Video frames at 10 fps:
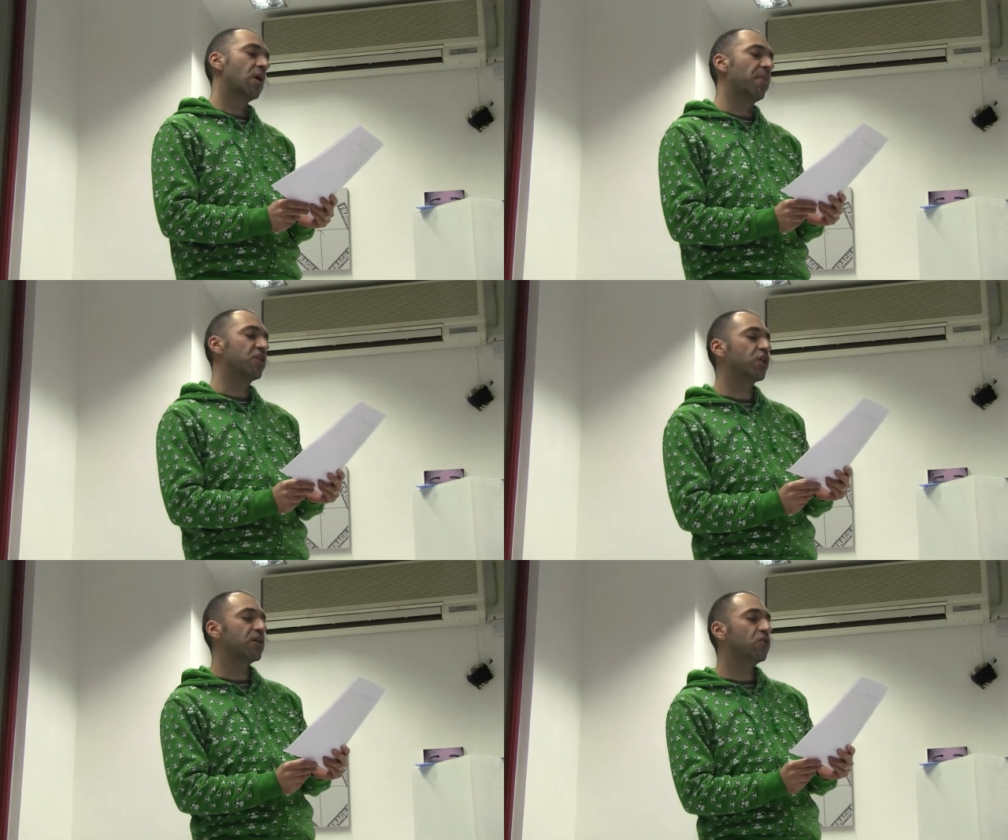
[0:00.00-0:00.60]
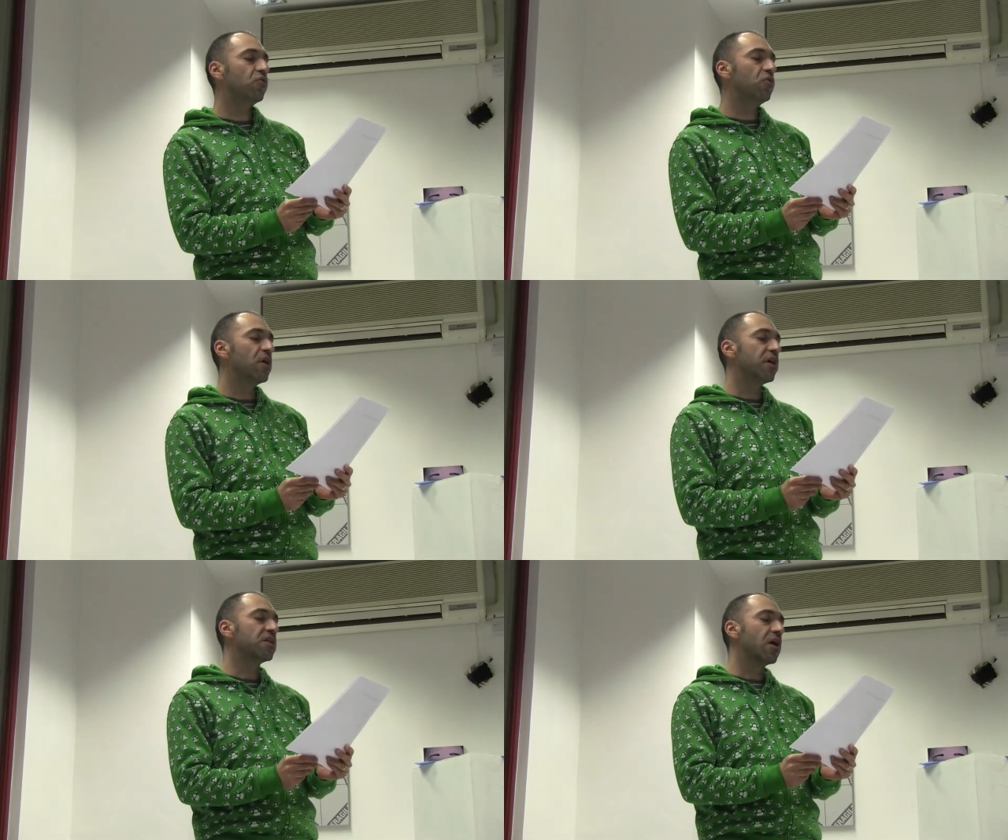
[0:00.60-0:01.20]
My shadow
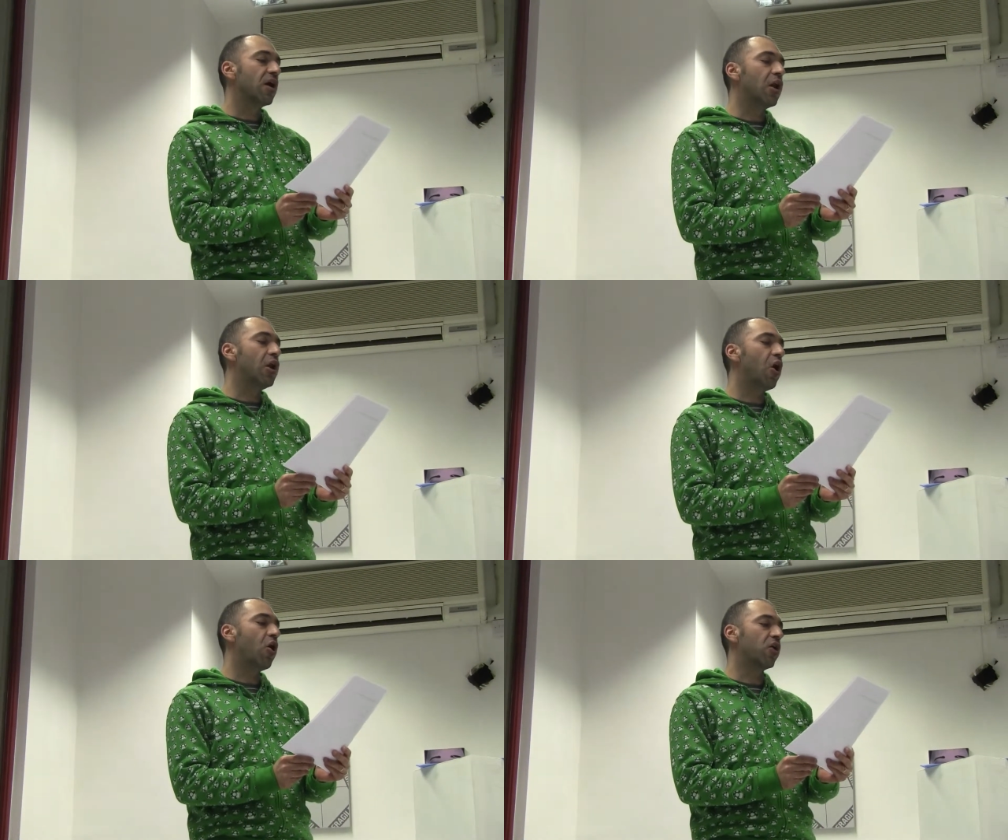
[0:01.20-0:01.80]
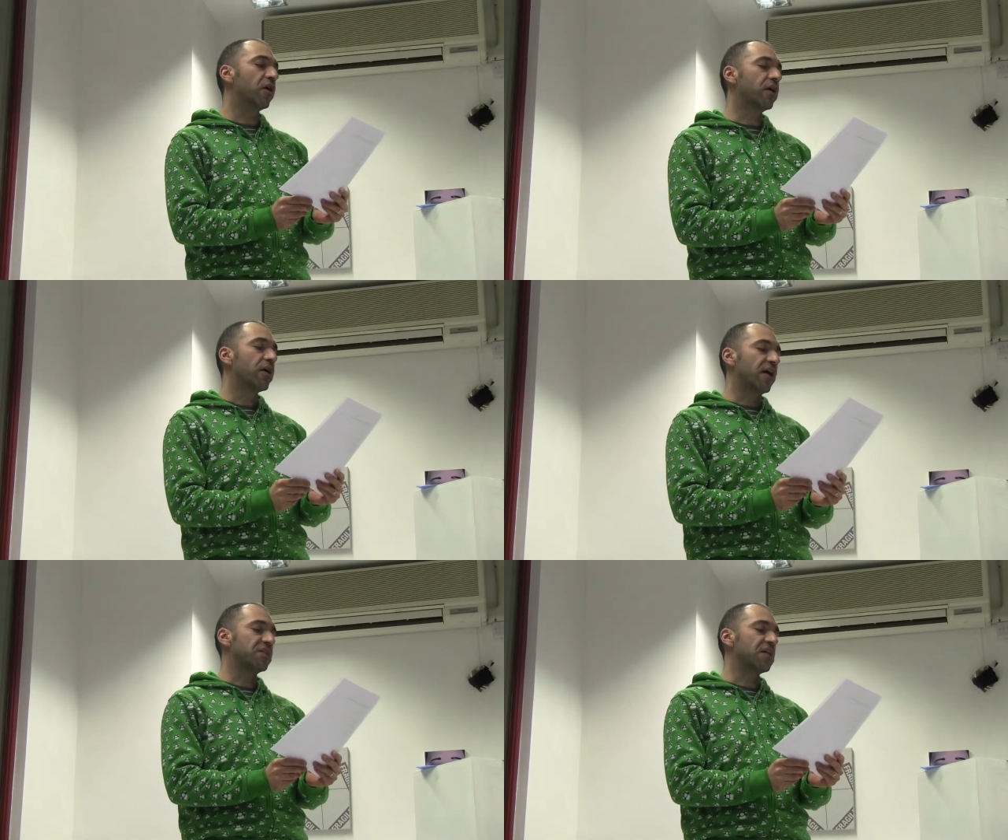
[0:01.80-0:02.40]
is long
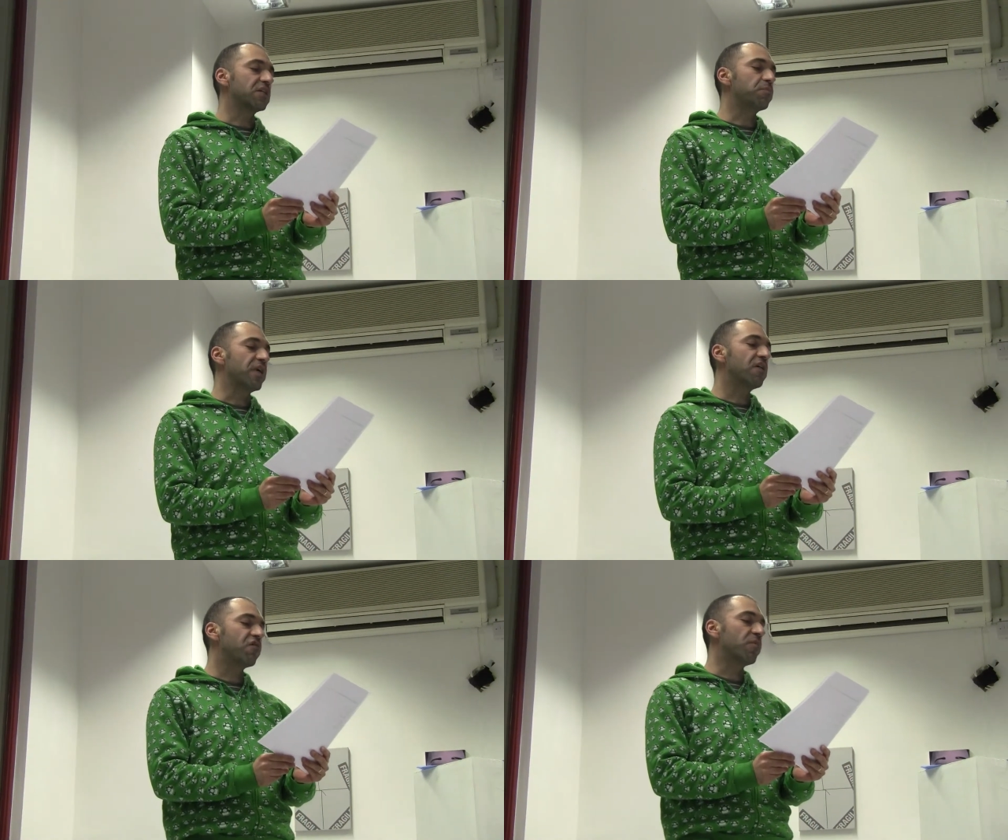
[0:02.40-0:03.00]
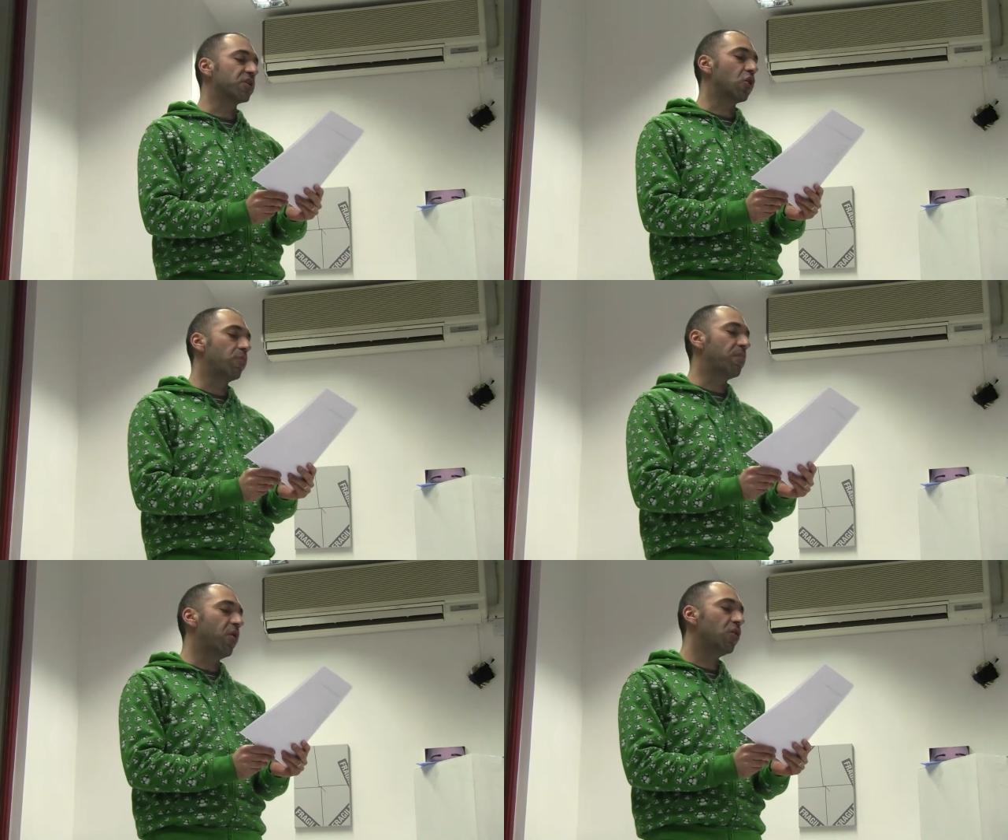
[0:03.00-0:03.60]
as I speak from atop
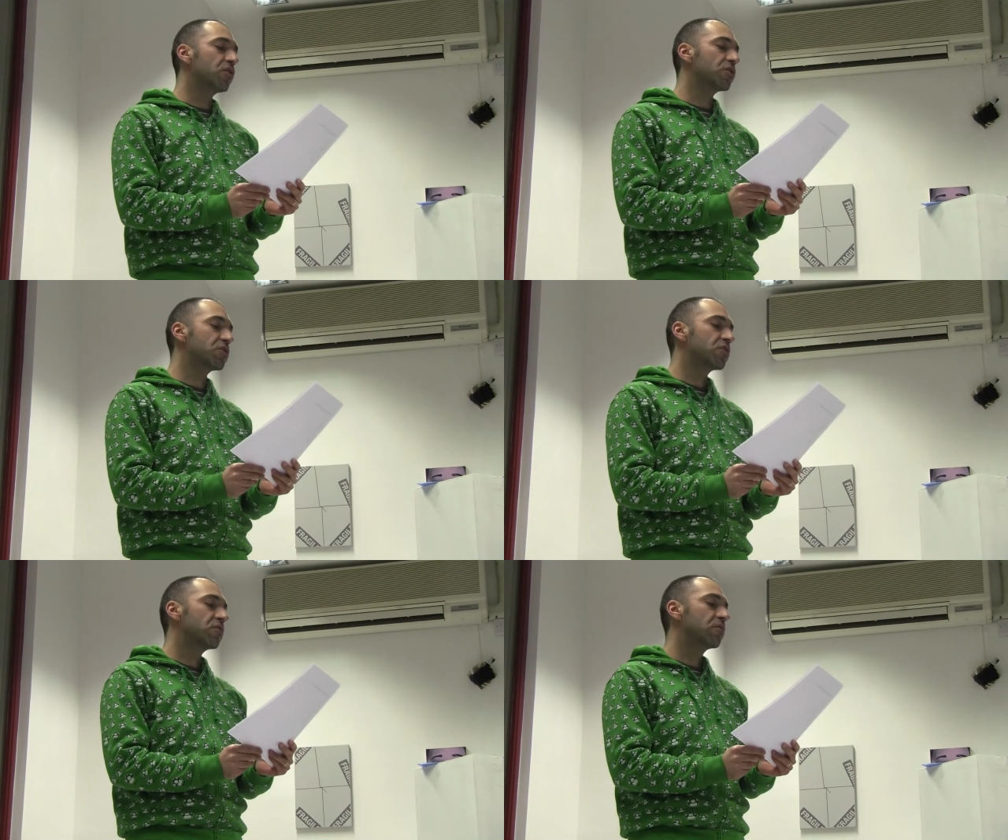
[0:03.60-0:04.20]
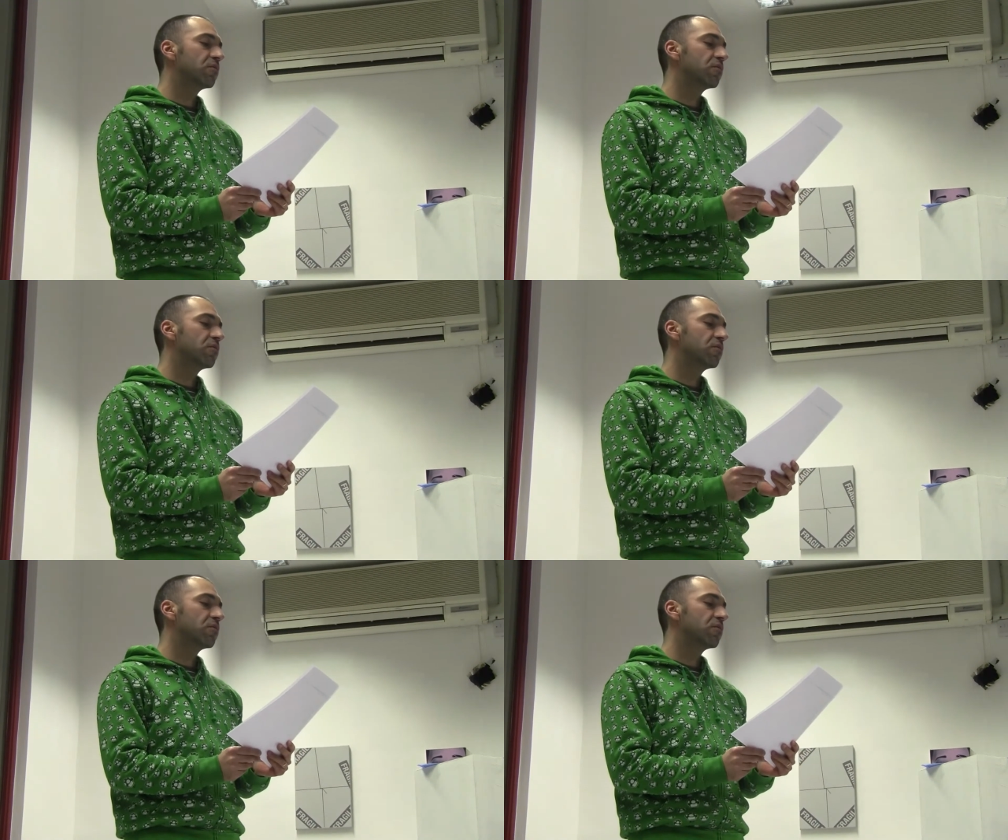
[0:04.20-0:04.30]
a box.